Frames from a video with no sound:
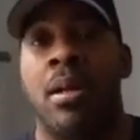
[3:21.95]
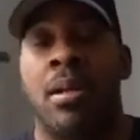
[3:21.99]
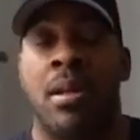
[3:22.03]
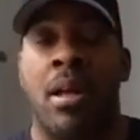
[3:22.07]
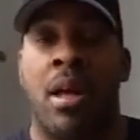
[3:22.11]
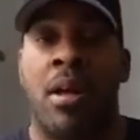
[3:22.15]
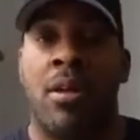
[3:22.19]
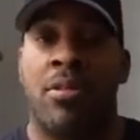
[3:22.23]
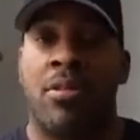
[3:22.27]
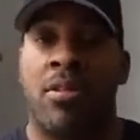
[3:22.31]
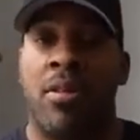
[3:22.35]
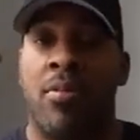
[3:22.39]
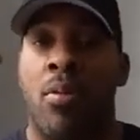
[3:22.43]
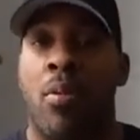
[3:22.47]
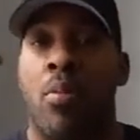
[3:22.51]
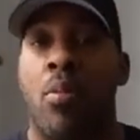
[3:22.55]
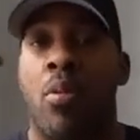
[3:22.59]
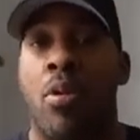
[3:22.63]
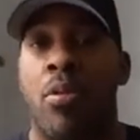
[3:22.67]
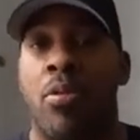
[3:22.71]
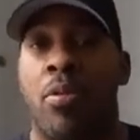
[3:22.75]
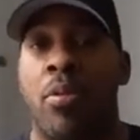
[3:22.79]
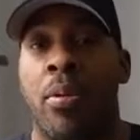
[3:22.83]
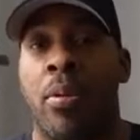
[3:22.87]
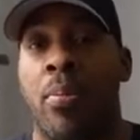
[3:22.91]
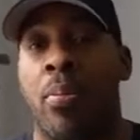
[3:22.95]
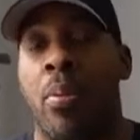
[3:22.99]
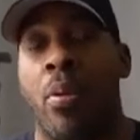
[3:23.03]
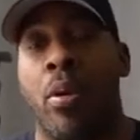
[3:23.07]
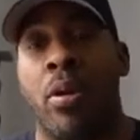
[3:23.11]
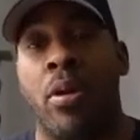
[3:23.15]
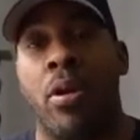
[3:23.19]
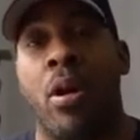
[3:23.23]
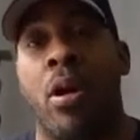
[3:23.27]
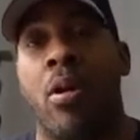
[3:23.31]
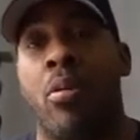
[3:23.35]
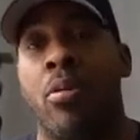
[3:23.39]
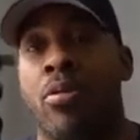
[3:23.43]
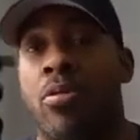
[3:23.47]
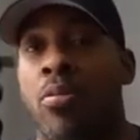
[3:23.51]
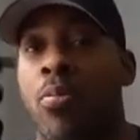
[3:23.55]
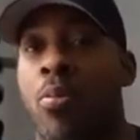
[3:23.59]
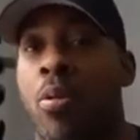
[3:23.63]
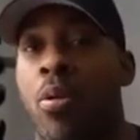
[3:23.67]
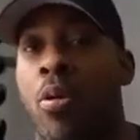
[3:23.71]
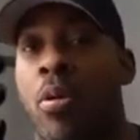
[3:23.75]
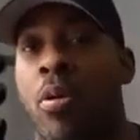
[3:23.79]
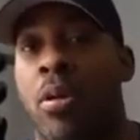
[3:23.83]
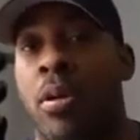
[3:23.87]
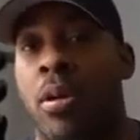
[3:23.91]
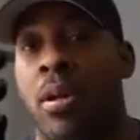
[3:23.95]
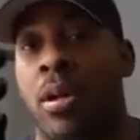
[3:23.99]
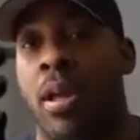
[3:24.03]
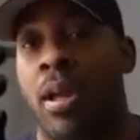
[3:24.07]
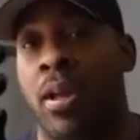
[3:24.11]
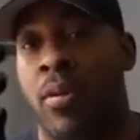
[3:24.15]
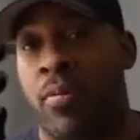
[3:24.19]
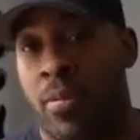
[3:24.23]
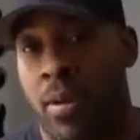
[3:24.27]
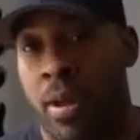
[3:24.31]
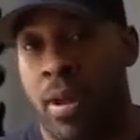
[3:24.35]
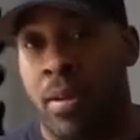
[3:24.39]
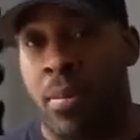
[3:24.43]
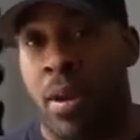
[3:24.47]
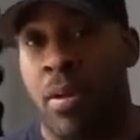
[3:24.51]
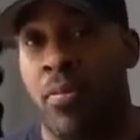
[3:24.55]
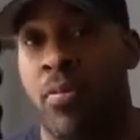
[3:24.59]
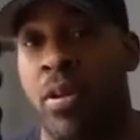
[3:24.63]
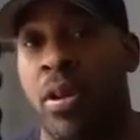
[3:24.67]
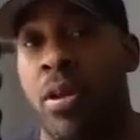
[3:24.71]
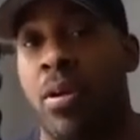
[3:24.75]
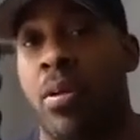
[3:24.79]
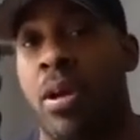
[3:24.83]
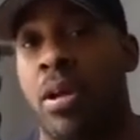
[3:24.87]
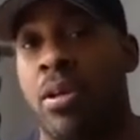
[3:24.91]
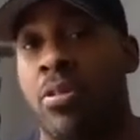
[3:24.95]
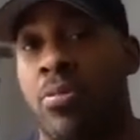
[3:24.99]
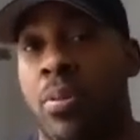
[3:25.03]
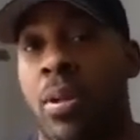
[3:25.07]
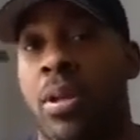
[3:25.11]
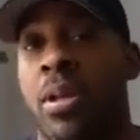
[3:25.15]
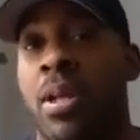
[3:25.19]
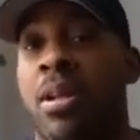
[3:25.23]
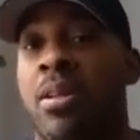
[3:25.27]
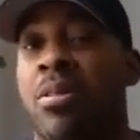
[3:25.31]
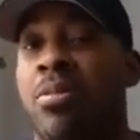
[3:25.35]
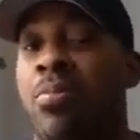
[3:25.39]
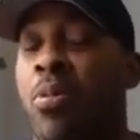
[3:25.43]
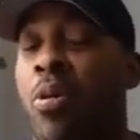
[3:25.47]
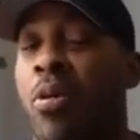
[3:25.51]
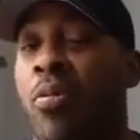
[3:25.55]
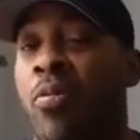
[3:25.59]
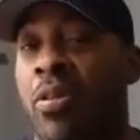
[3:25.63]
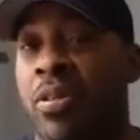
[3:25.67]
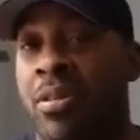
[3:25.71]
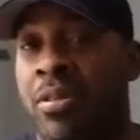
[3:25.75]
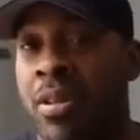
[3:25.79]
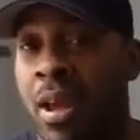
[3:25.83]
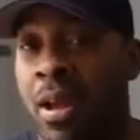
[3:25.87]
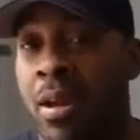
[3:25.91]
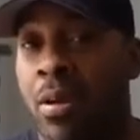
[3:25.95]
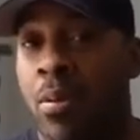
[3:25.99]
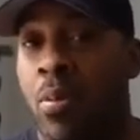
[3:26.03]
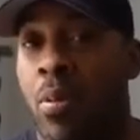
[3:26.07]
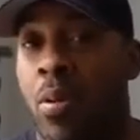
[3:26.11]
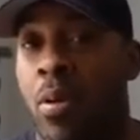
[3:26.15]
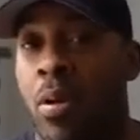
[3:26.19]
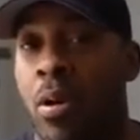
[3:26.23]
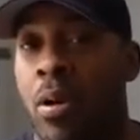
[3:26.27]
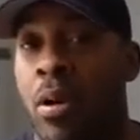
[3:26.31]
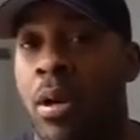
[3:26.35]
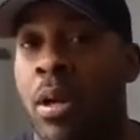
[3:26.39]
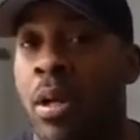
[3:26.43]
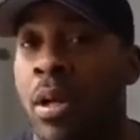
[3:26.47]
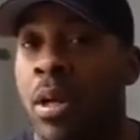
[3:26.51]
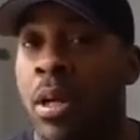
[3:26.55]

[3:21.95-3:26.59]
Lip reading: Now, Civil War 3.0 is more, in my video I explained that it's more of a tech war.